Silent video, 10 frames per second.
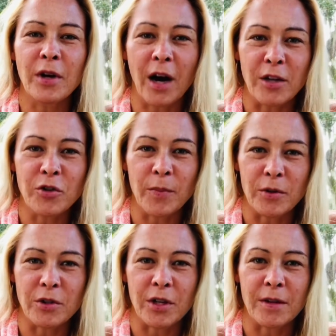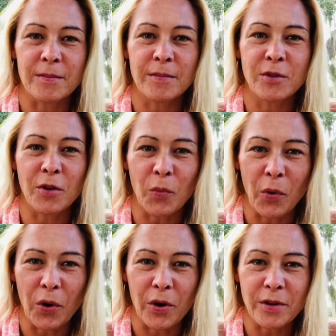contribution to the
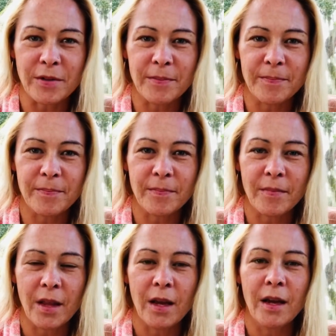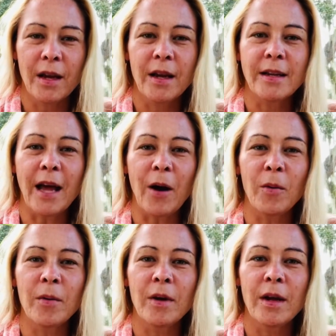world. Now,
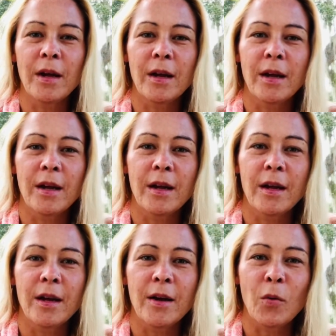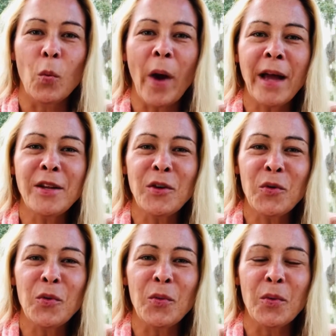when
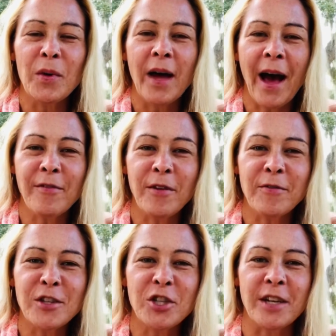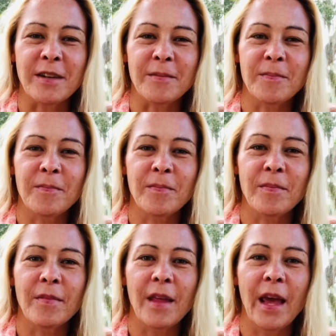you have a vision
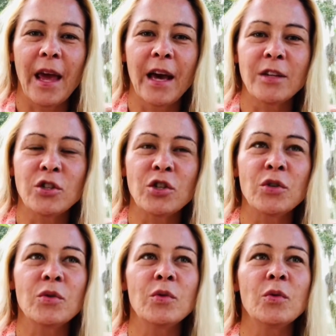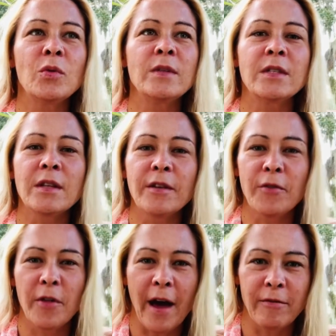and you
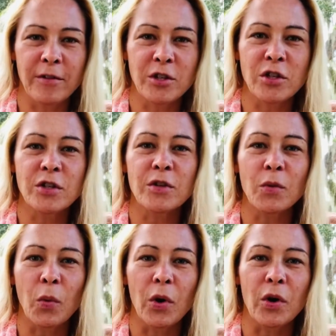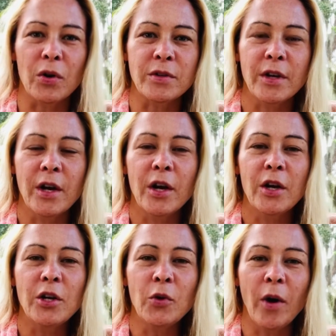deliver that vision to the world,
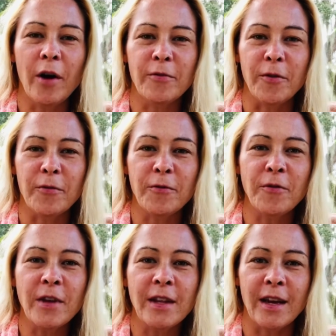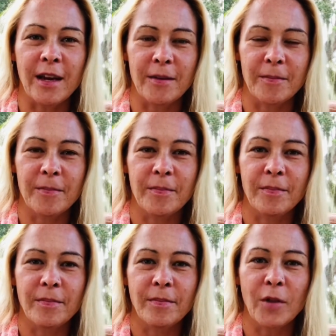you are fulfilling
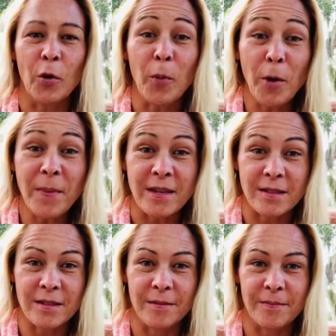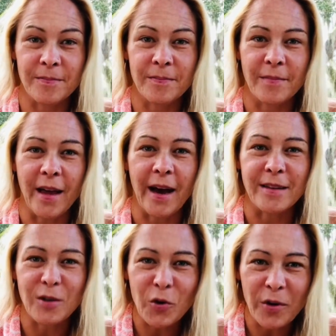your purpose
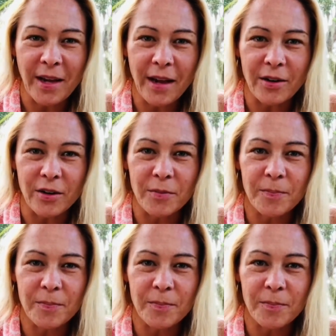as a creator.